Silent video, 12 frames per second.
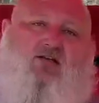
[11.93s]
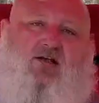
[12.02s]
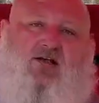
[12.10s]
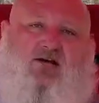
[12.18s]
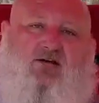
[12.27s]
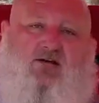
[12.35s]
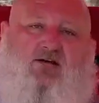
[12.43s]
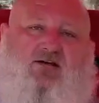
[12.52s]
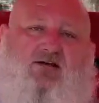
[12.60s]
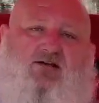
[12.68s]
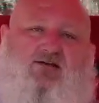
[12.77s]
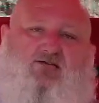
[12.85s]
Here it
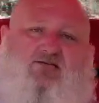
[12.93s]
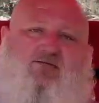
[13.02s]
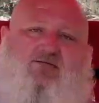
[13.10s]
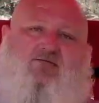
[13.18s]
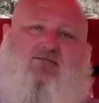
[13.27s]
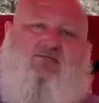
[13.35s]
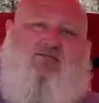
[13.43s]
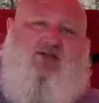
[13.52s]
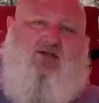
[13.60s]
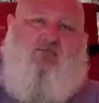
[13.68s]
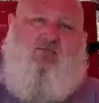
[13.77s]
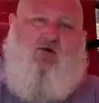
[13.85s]
is,
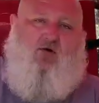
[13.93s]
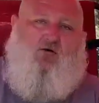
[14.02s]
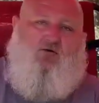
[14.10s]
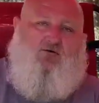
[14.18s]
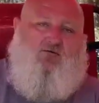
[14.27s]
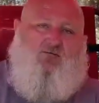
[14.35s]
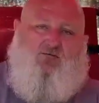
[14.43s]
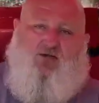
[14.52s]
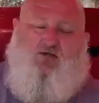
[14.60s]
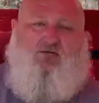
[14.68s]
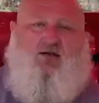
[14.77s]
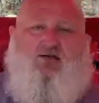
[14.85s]
middle of March,
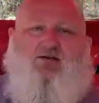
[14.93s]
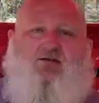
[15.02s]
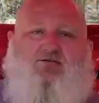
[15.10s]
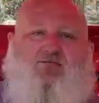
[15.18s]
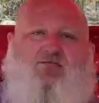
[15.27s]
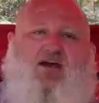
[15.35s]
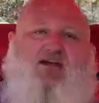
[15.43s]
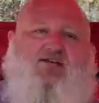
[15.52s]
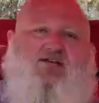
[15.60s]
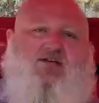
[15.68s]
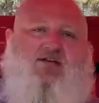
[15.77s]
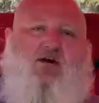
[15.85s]
getting ready to do some things
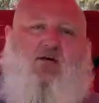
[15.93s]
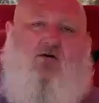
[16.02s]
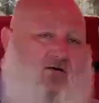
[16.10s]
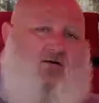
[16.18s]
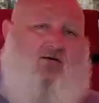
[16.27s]
in the yard.